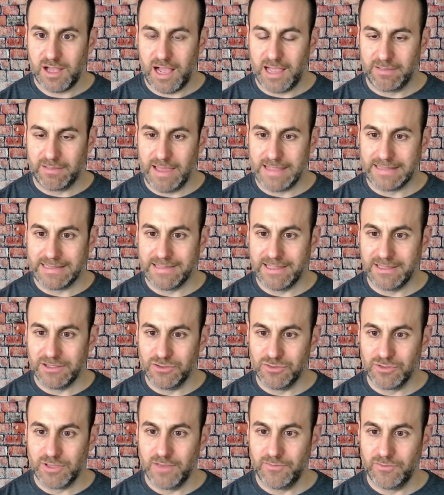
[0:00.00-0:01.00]
I like that they
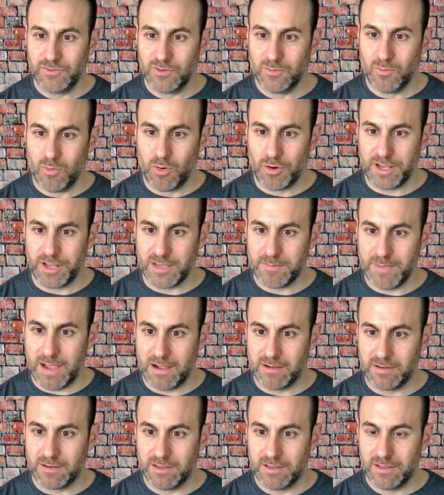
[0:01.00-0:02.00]
do give you a warning
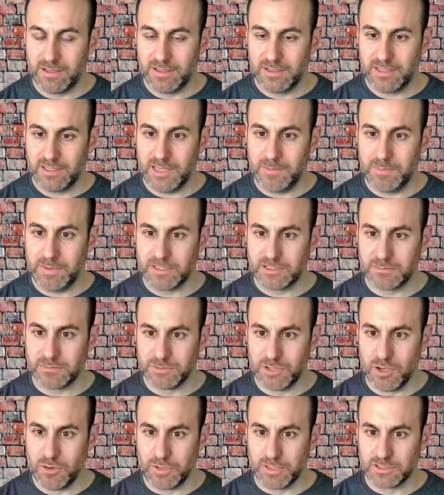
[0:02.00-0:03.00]
about keeping some
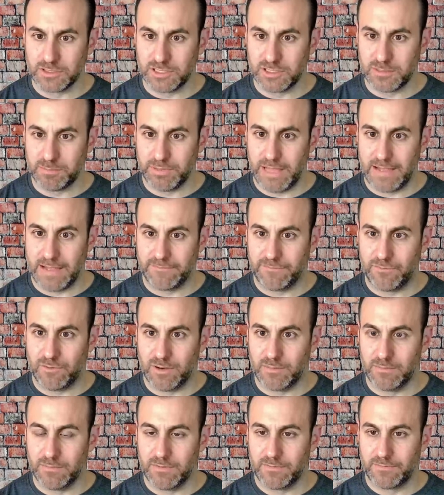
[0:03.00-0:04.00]
tokens on the platform